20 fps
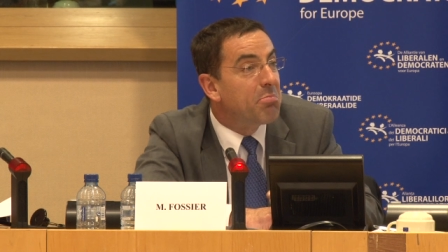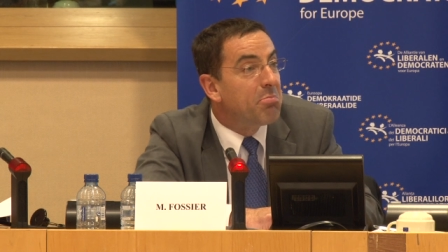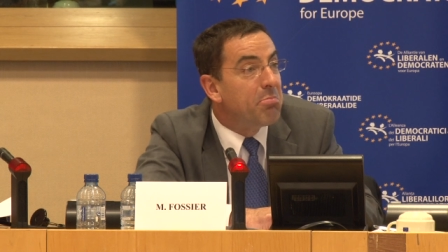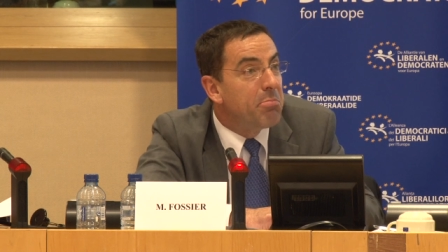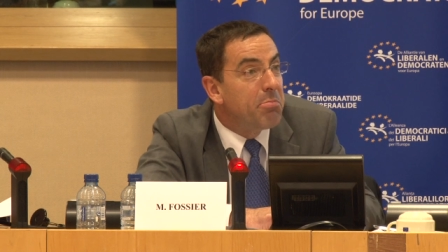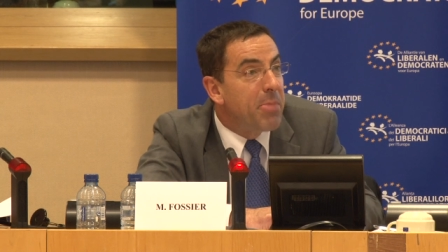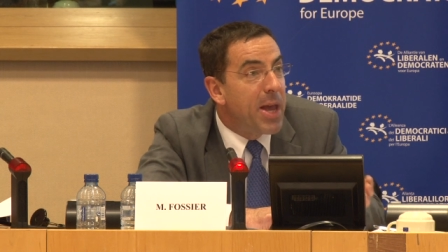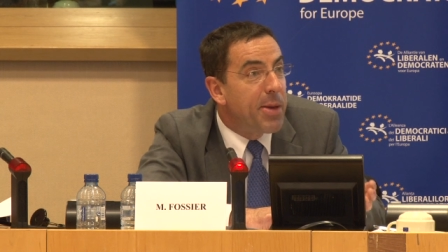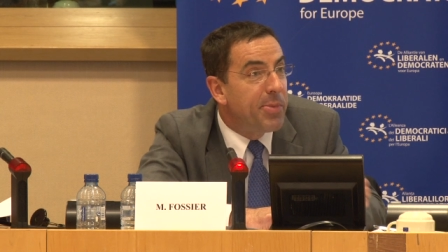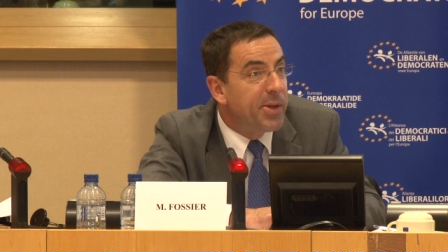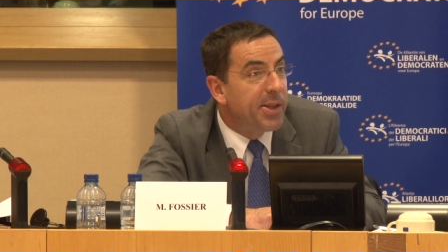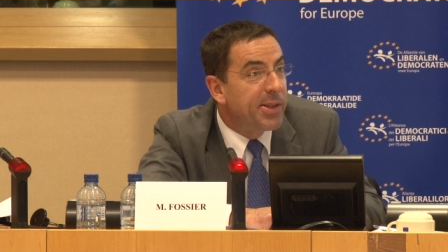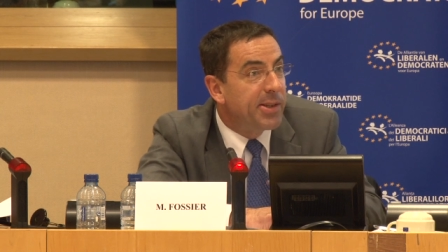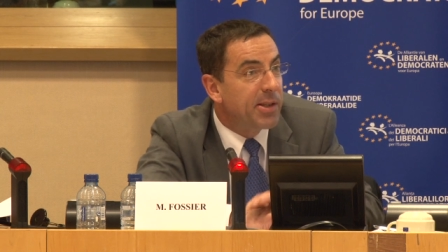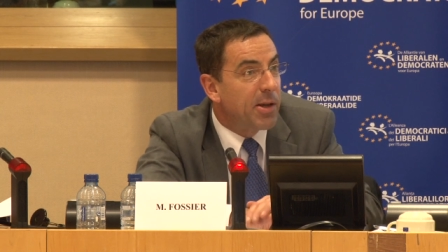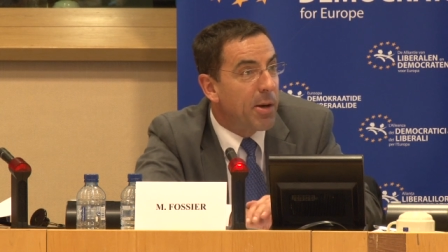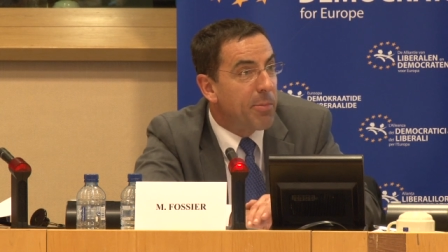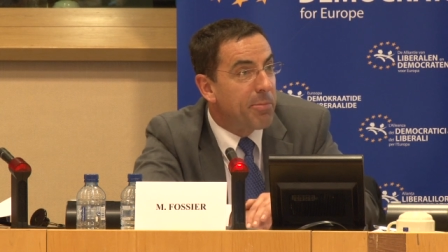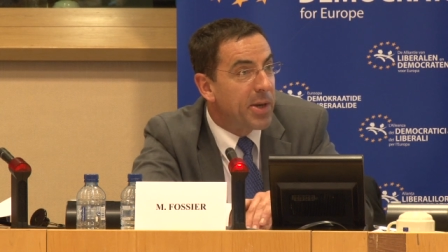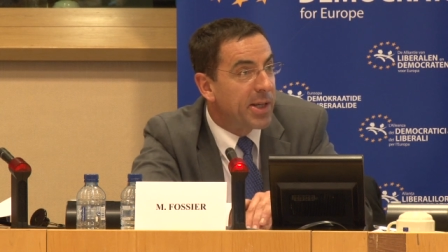Maybe
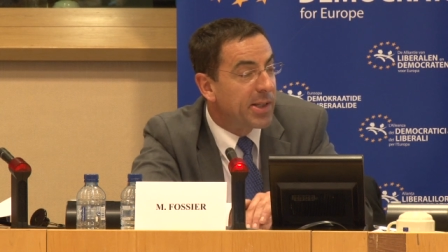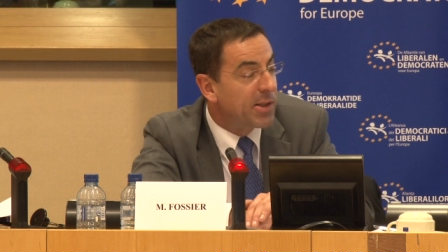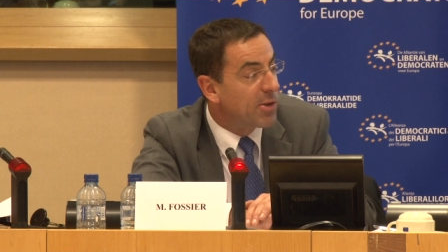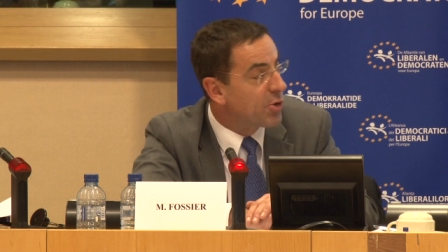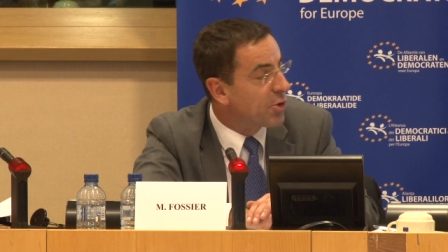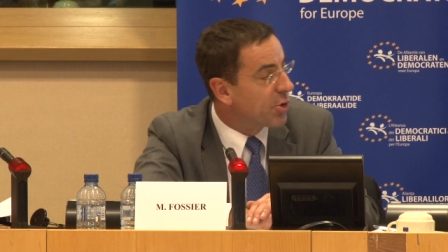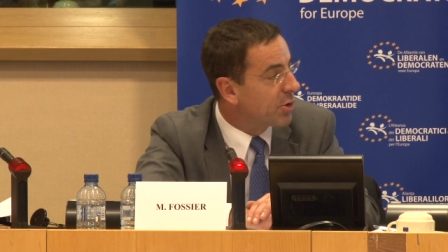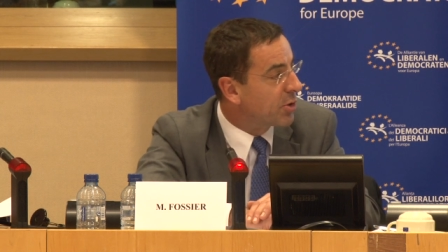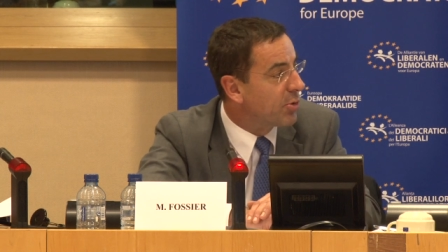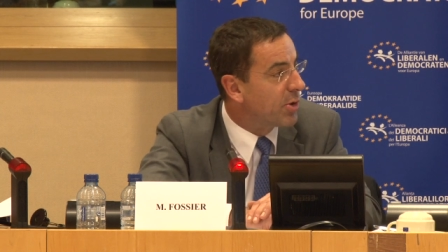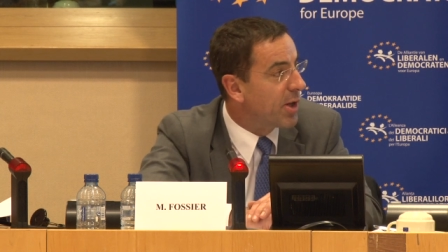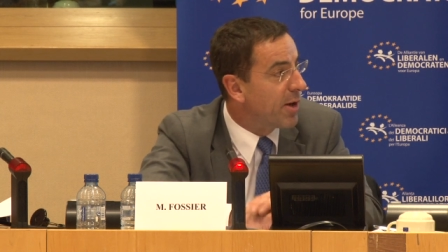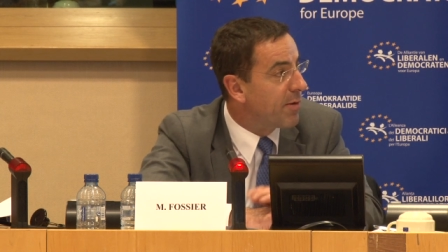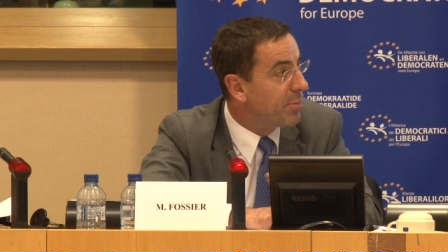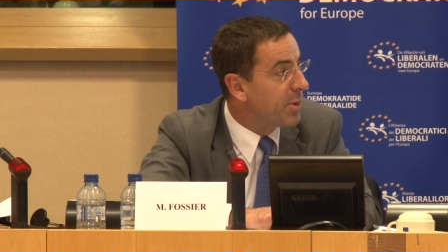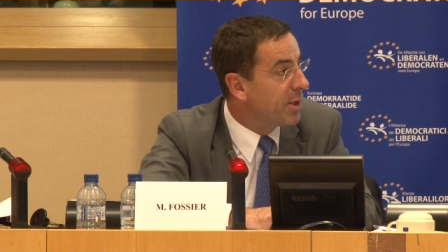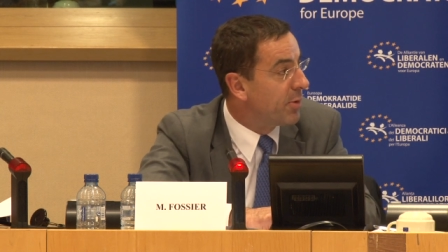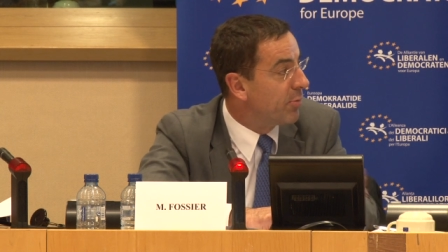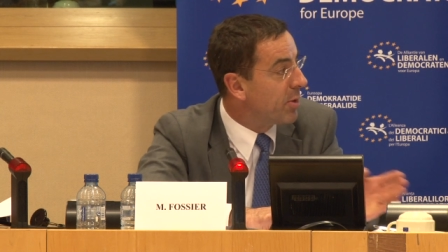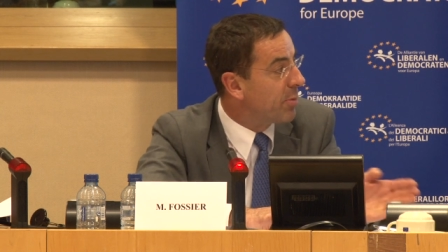some messages could
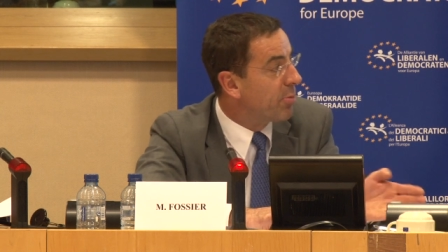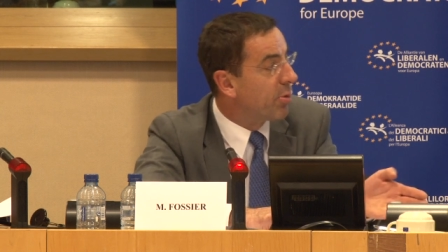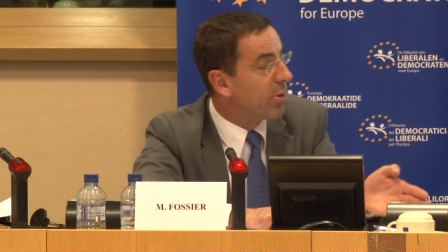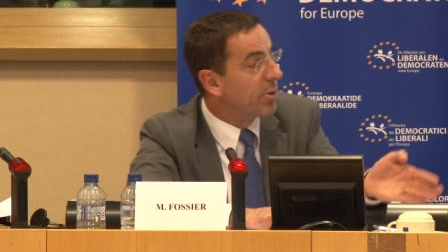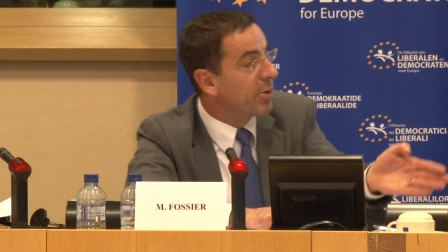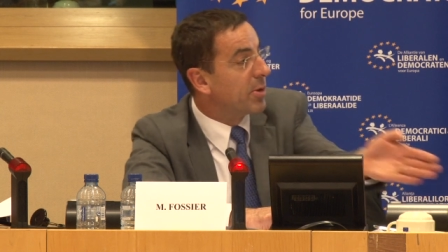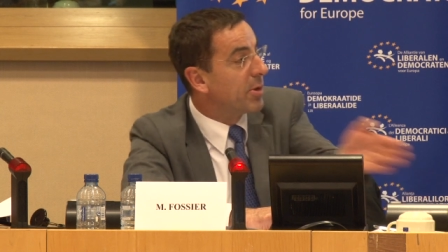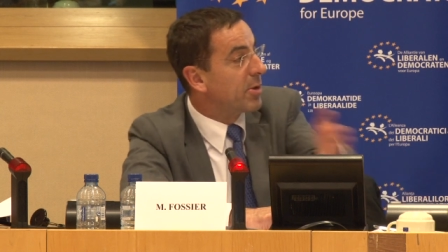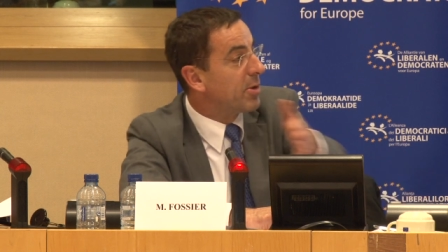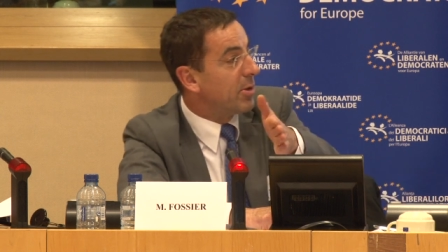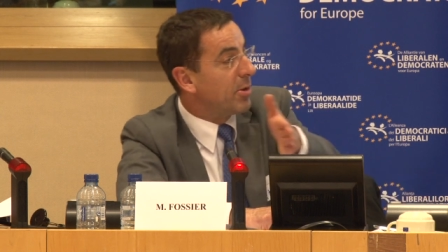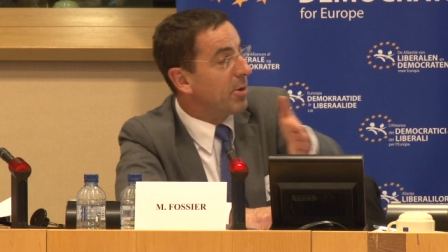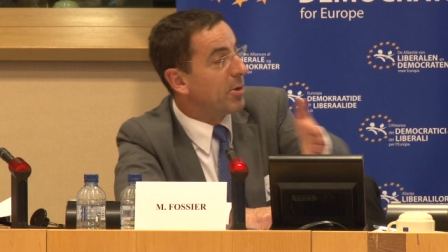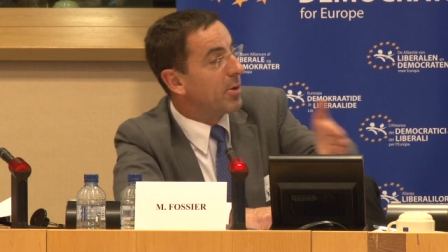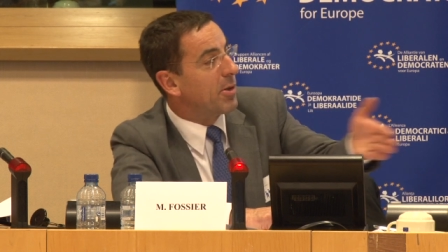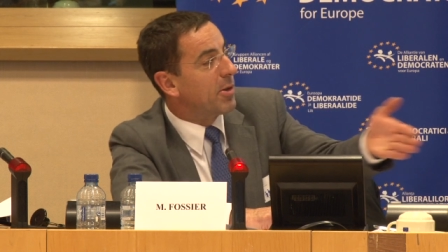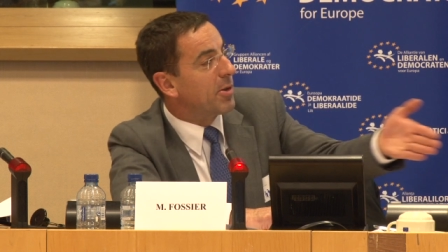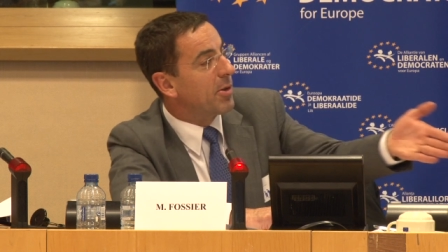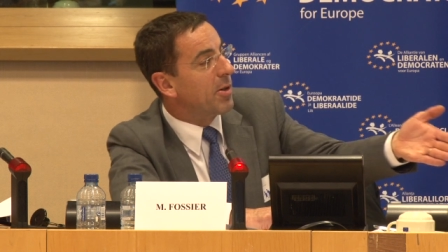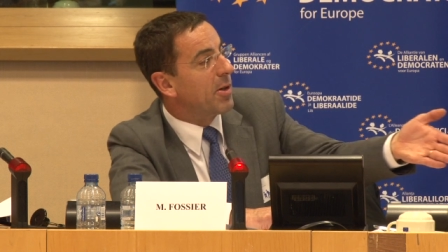have been reported
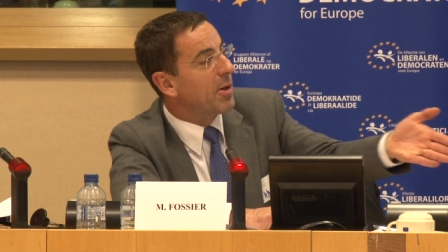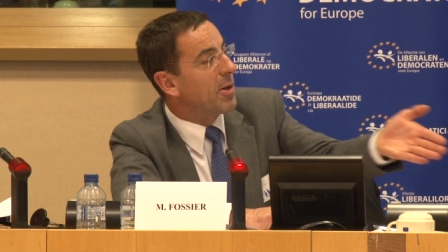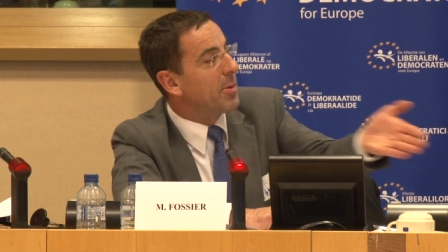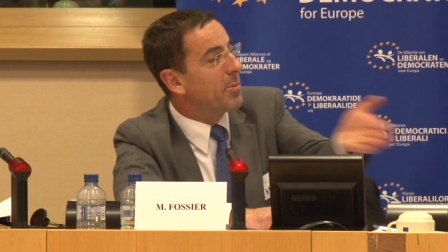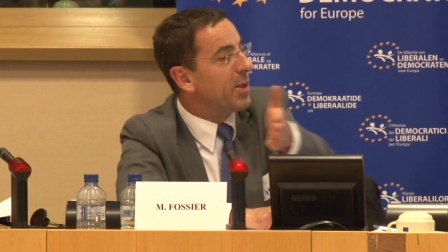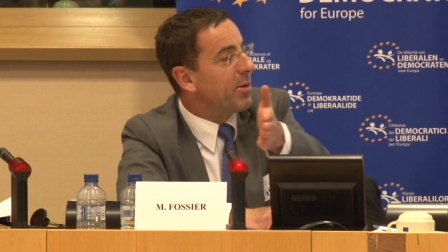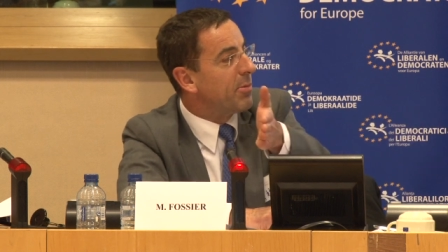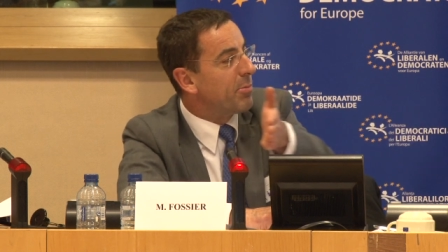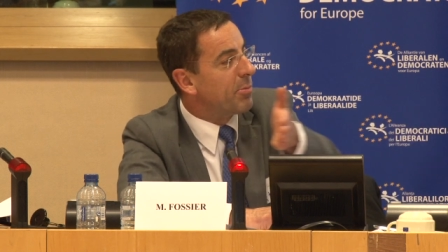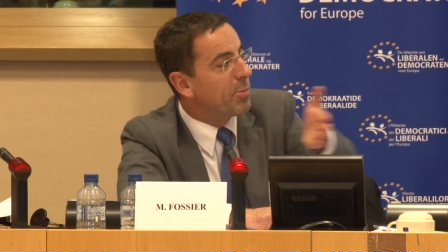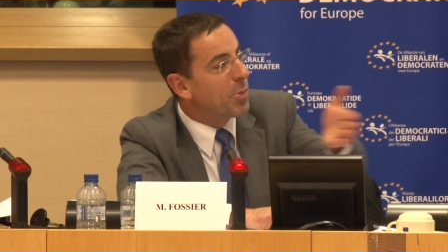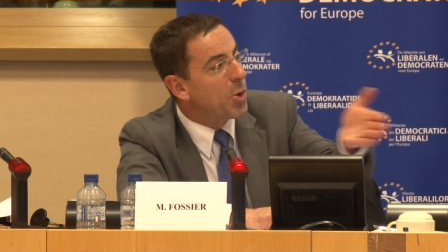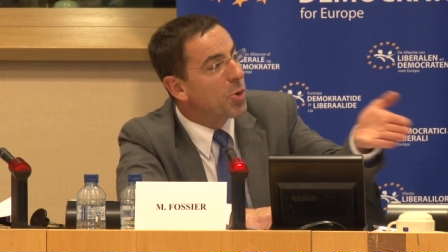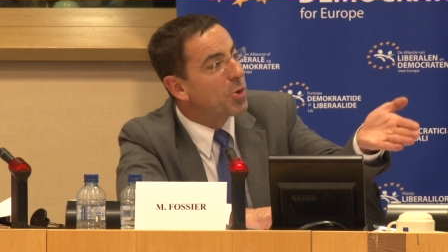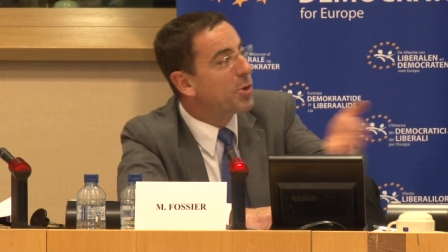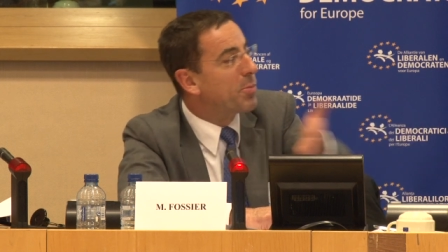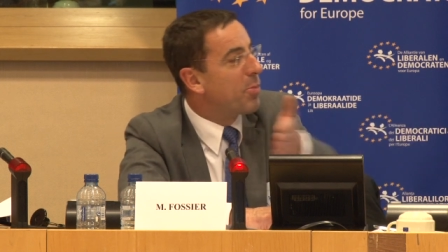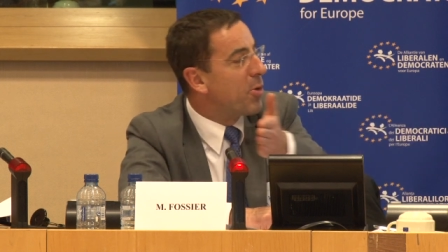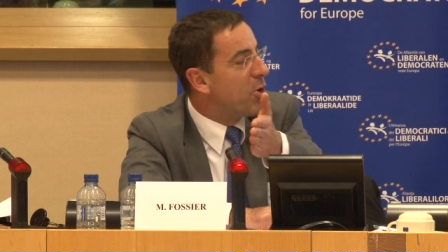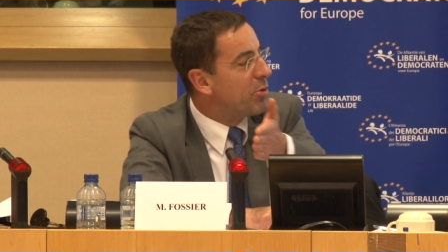or, I mean,
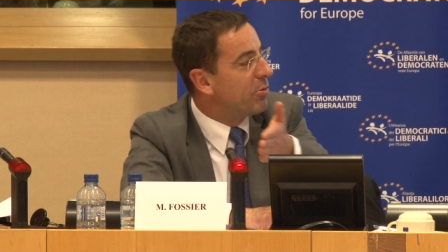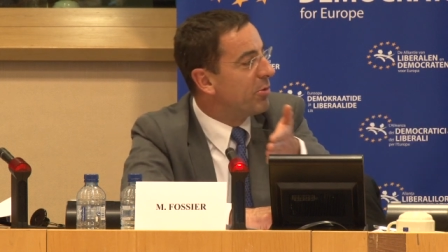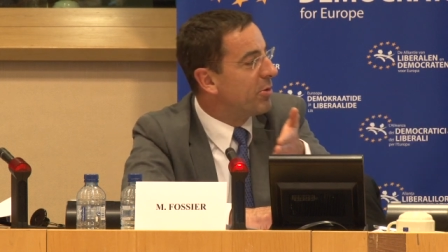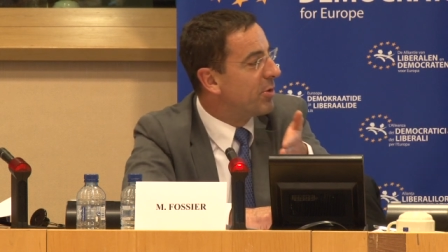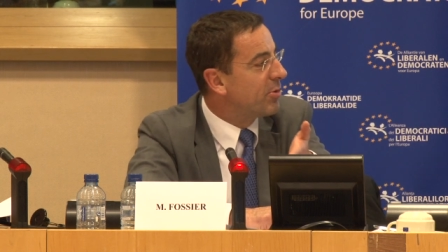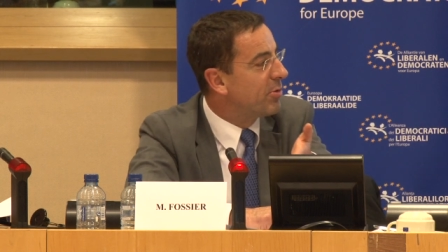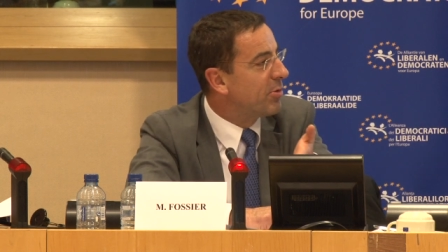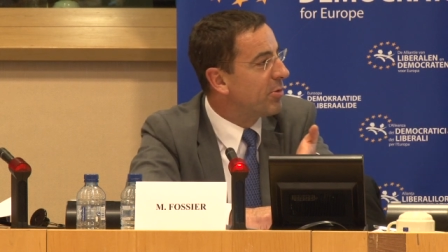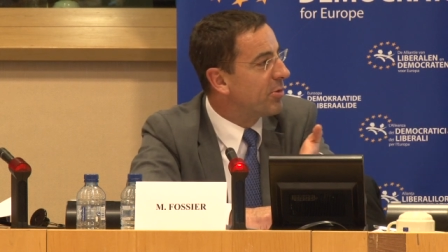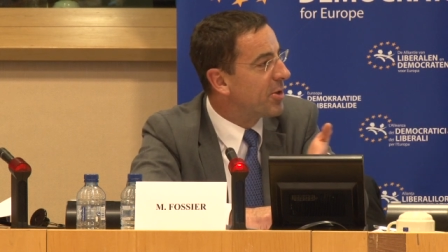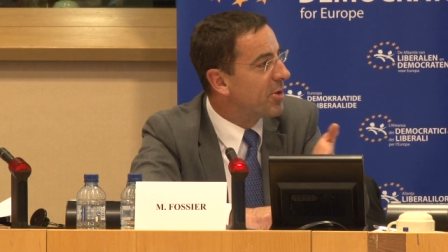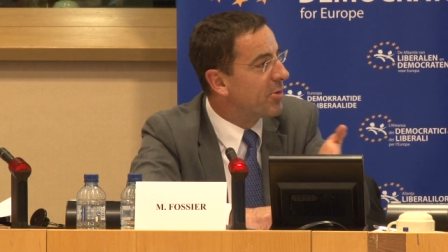postponed to